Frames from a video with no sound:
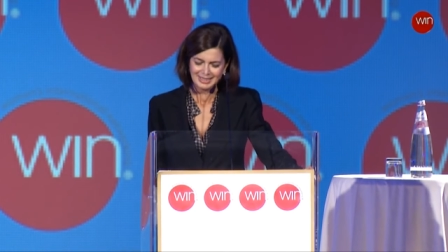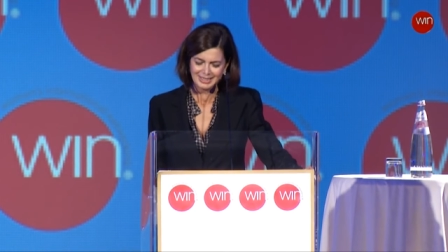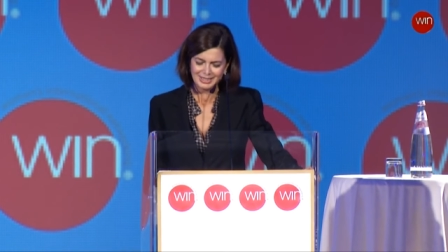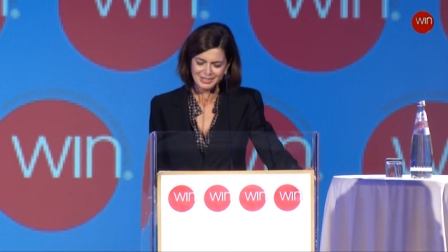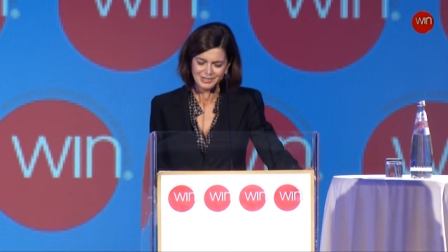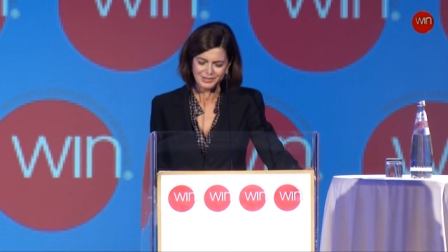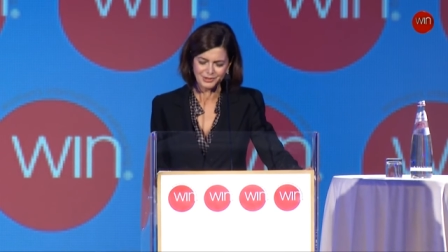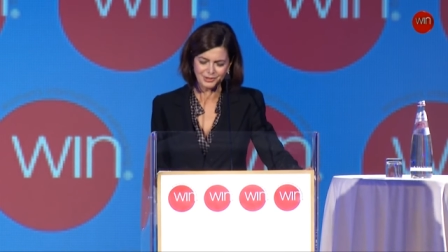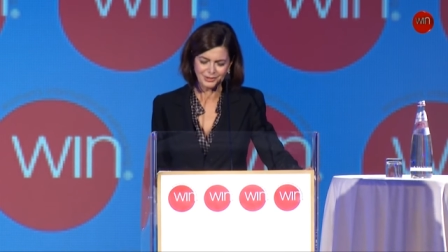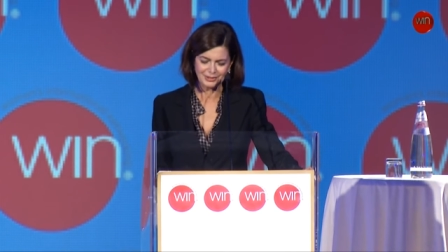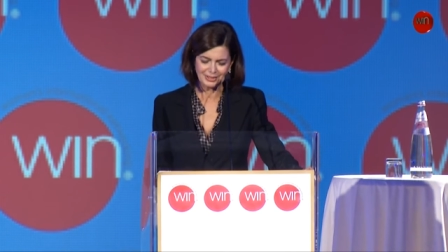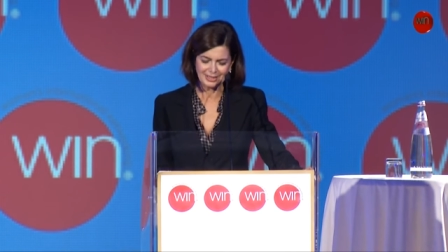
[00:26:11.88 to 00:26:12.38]

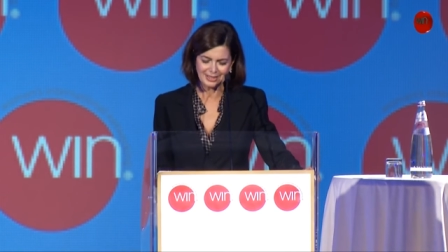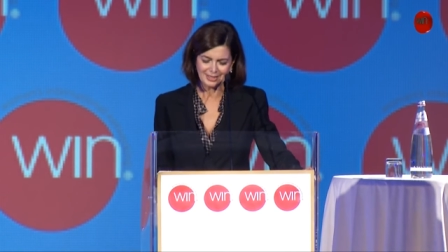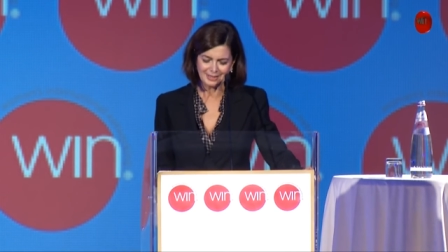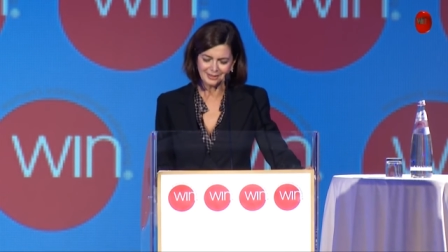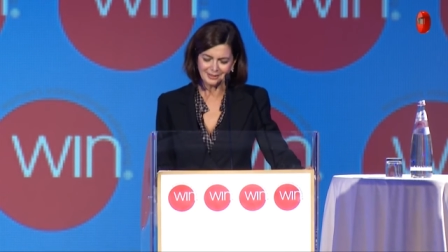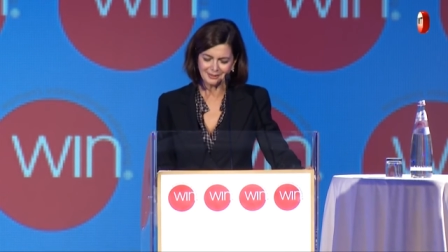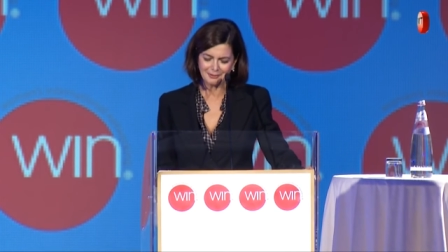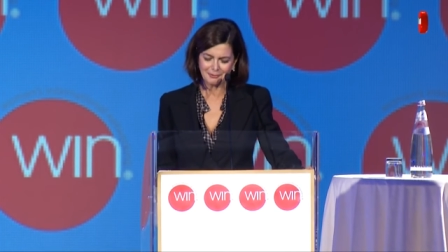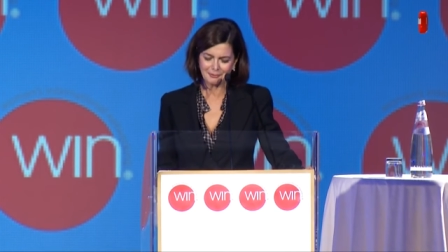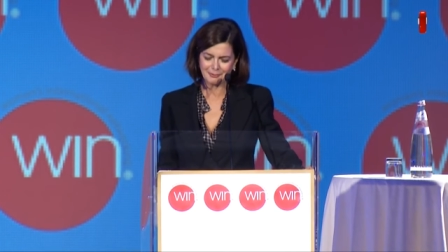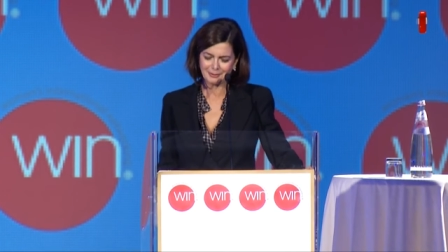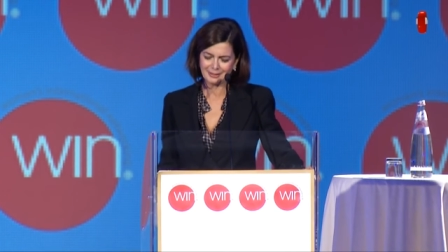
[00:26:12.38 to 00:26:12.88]
So
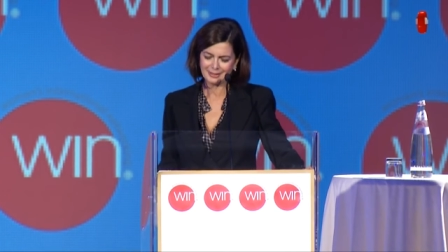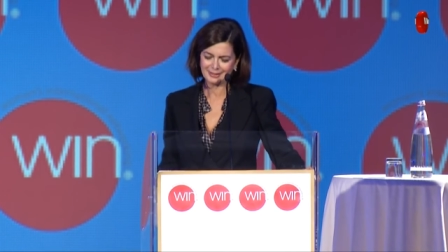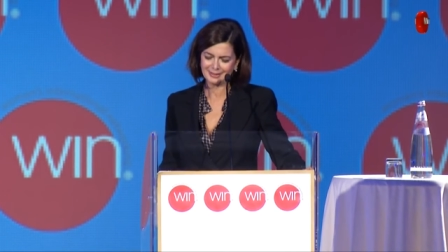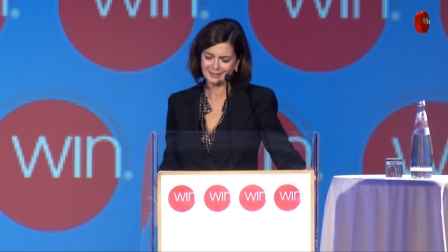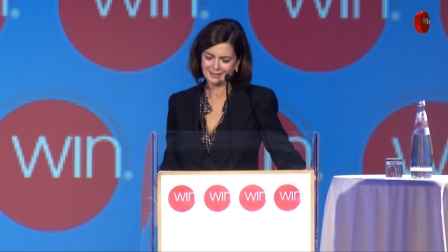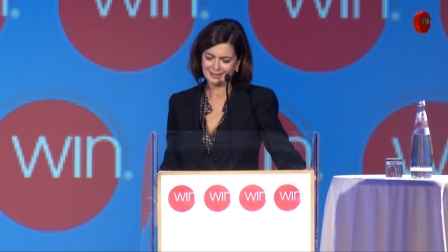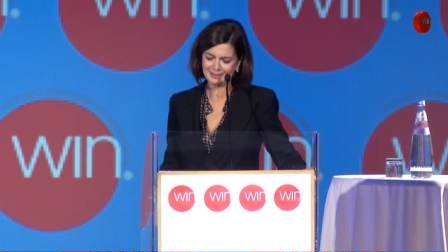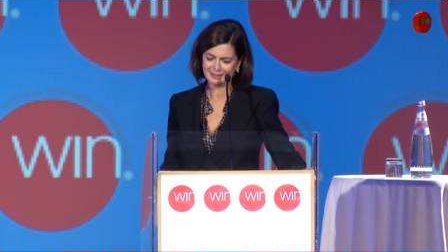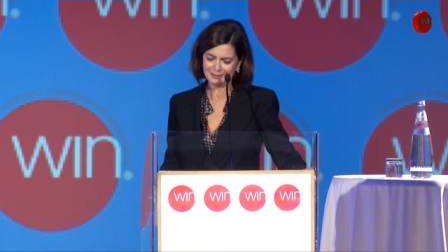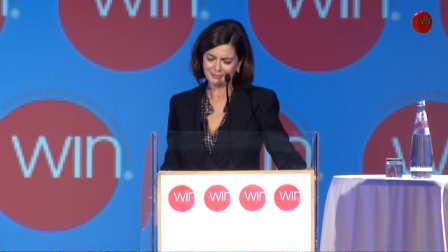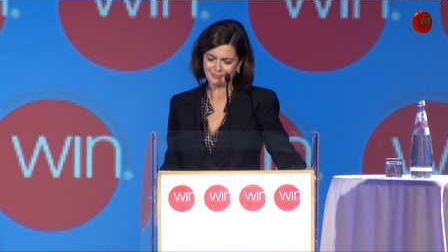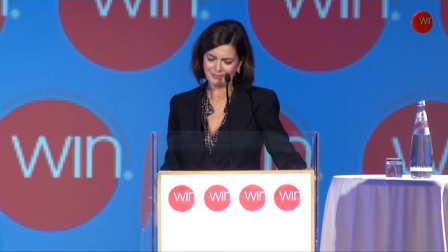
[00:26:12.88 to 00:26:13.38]
then
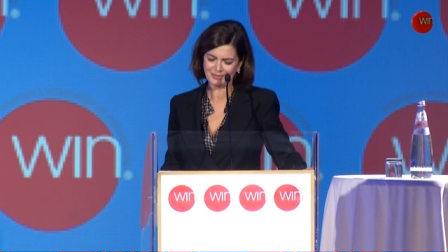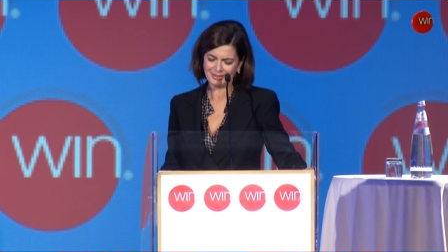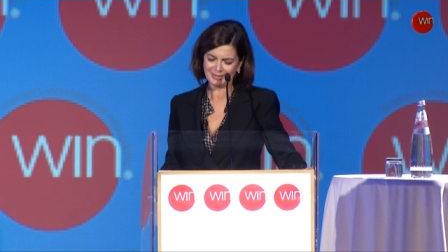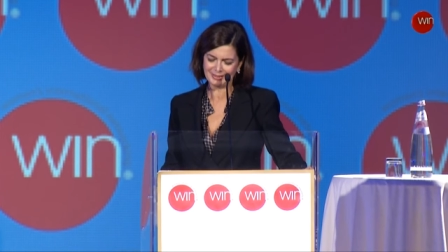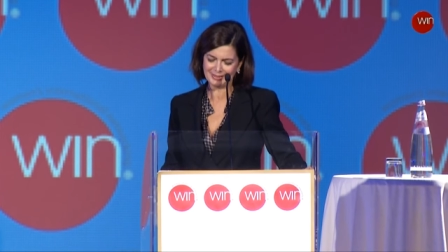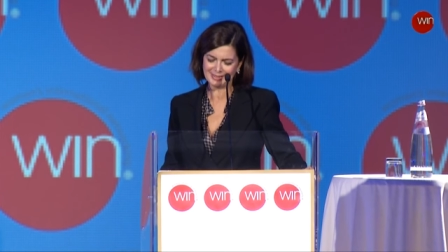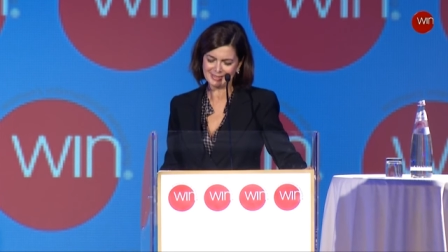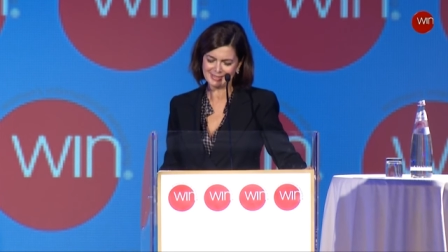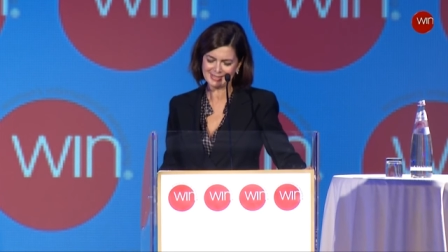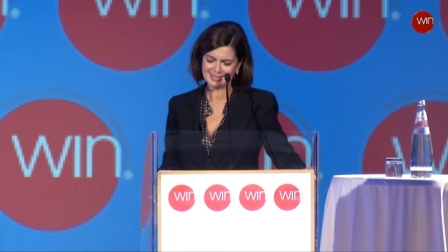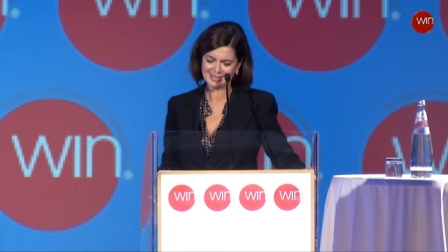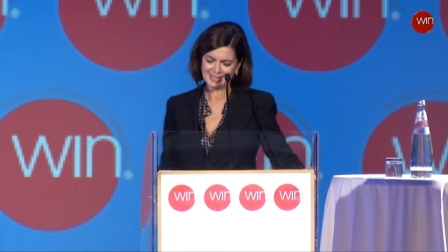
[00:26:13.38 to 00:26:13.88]
when in
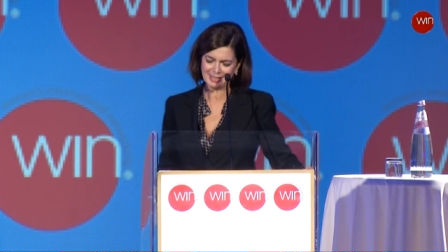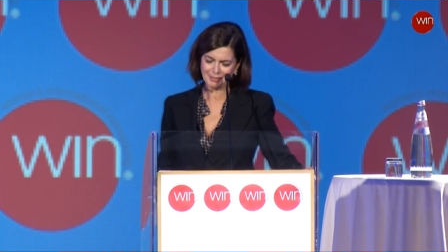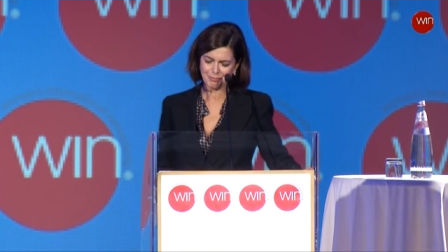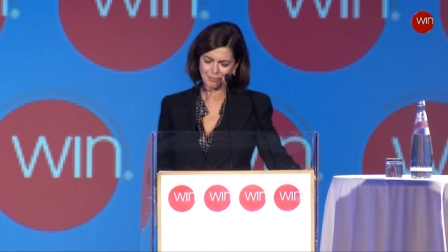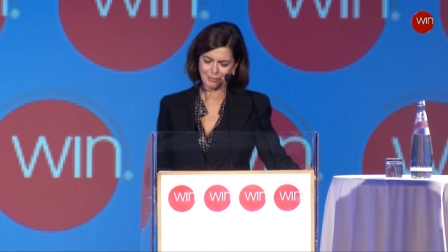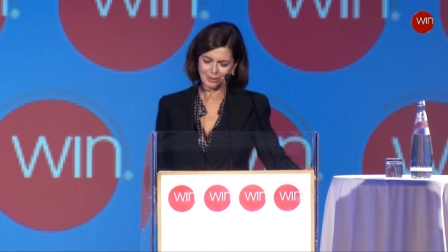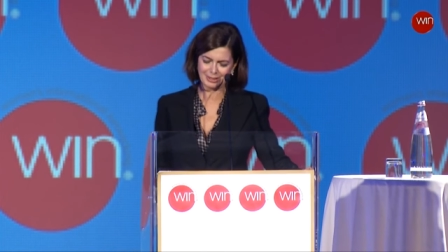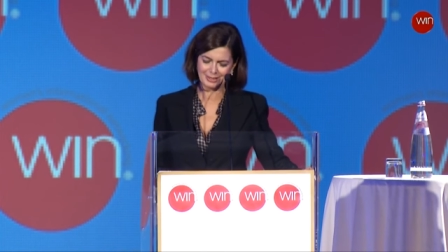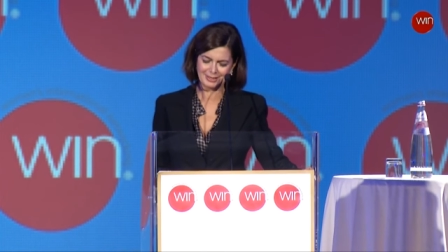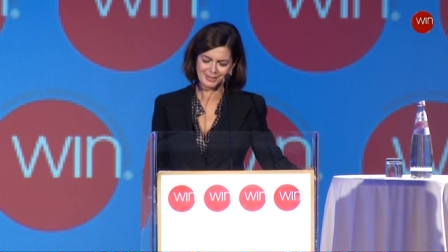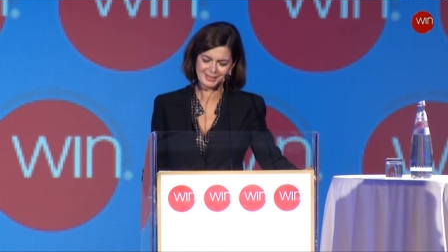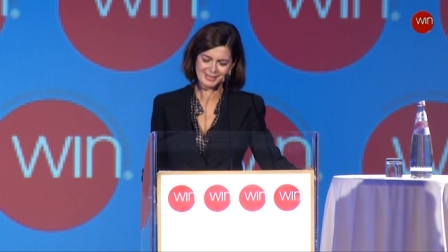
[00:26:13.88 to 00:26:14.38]
the
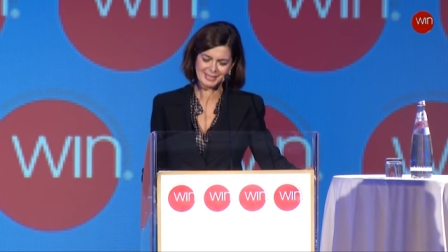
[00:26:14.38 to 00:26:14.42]
assembly